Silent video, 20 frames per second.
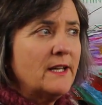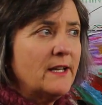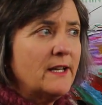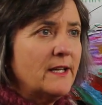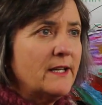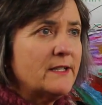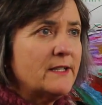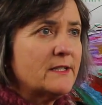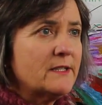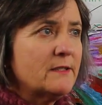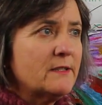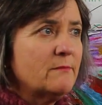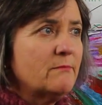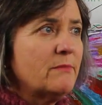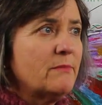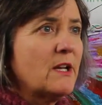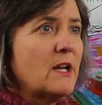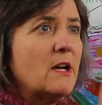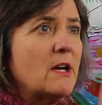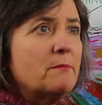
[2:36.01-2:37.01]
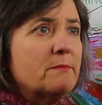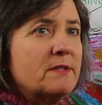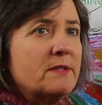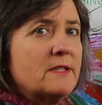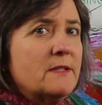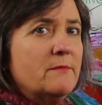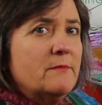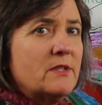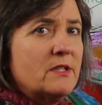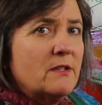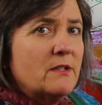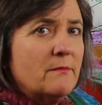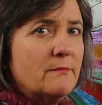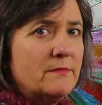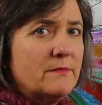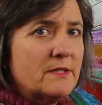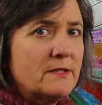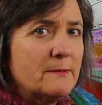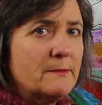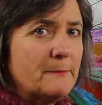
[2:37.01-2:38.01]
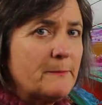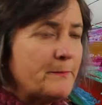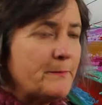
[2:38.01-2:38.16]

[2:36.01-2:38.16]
it becomes symptoms.